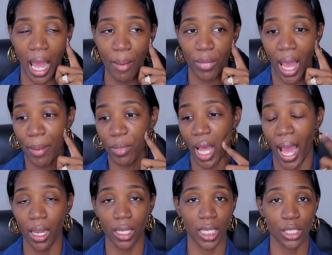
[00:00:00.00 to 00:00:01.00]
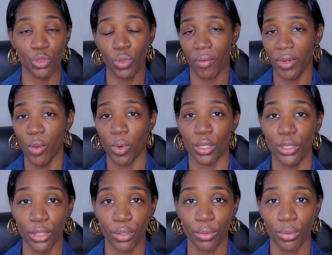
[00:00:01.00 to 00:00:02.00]
I let the kids do whatever they want to
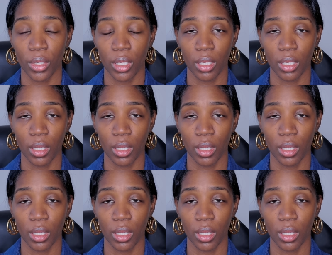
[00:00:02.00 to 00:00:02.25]
do.